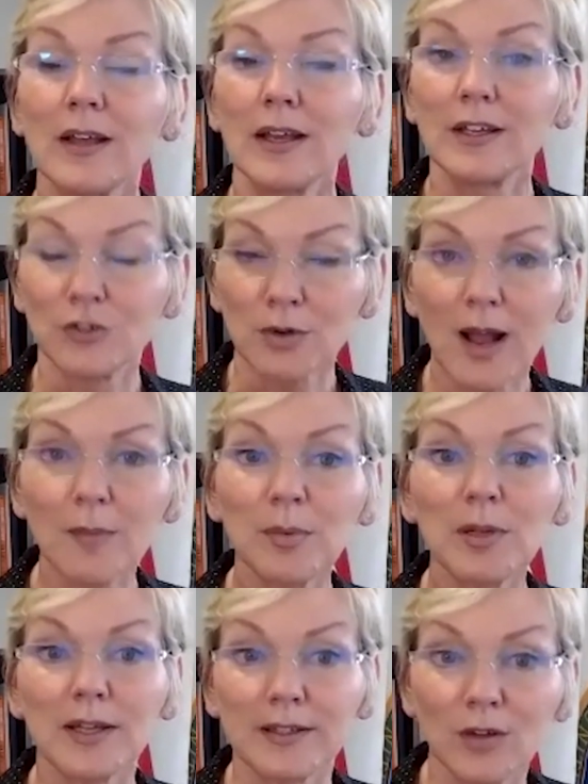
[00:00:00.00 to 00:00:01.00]
and
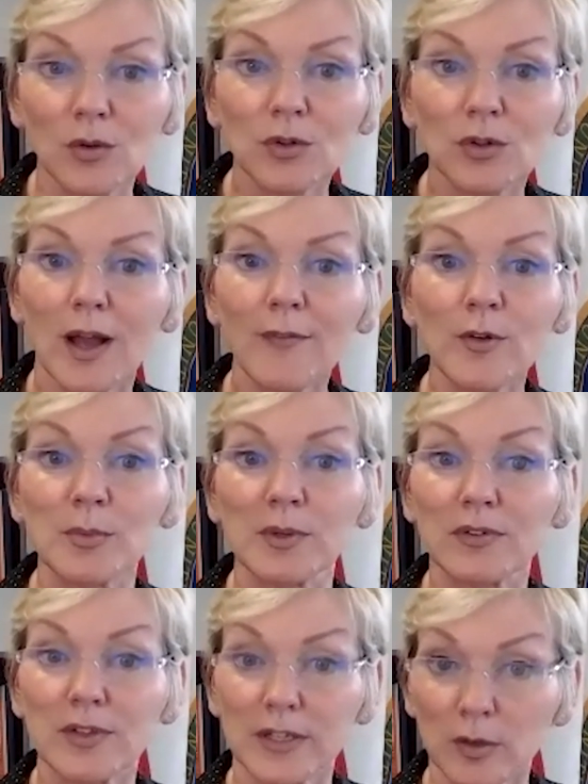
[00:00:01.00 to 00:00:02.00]
tribal and local
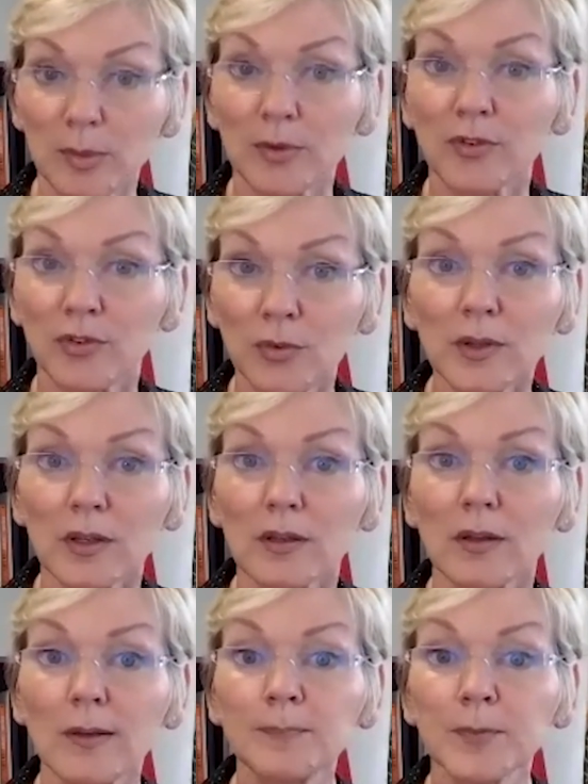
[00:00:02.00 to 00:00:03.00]
governments that are pursuing
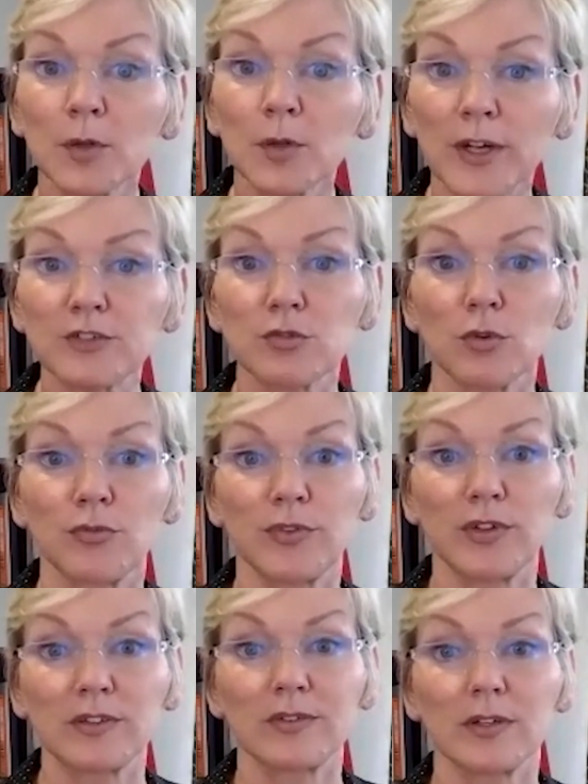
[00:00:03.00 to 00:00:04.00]

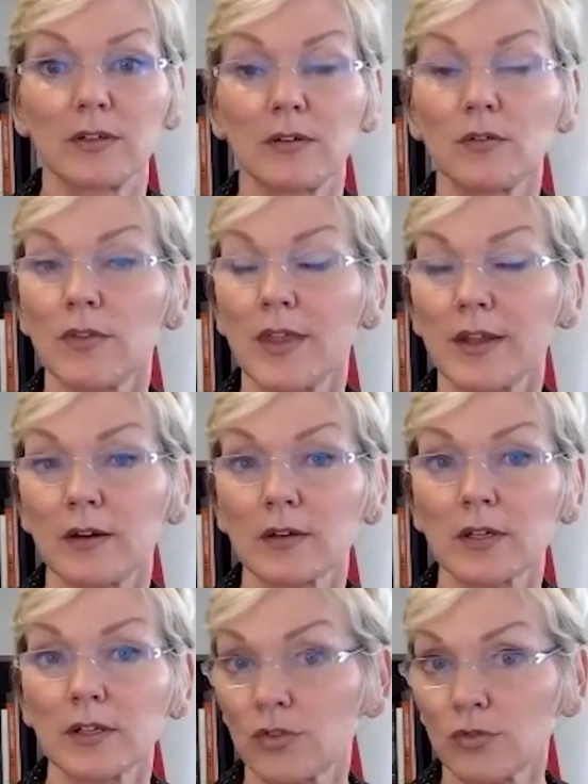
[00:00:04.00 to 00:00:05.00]
retrofits and that are
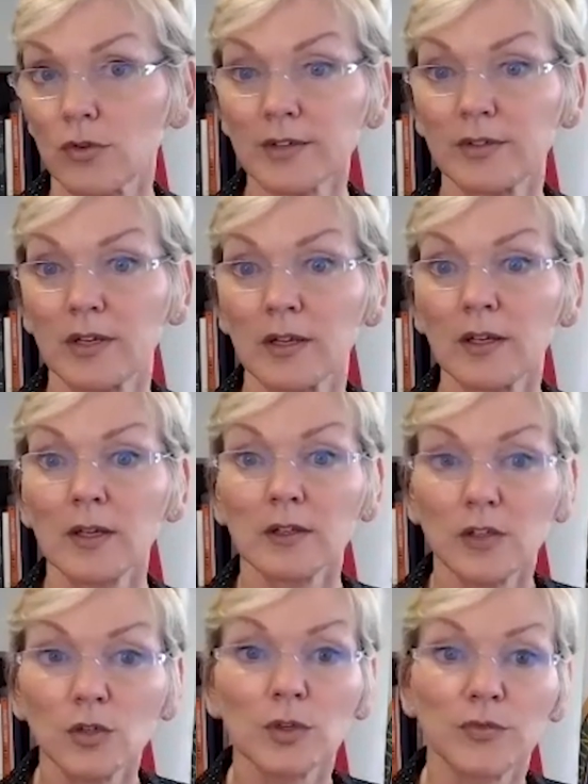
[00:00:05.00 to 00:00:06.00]
constructing
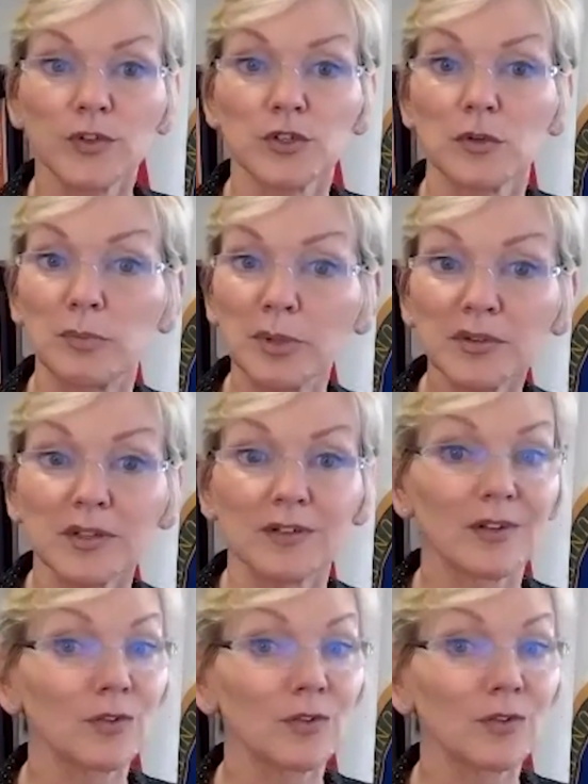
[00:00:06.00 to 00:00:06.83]
new and efficient buildings.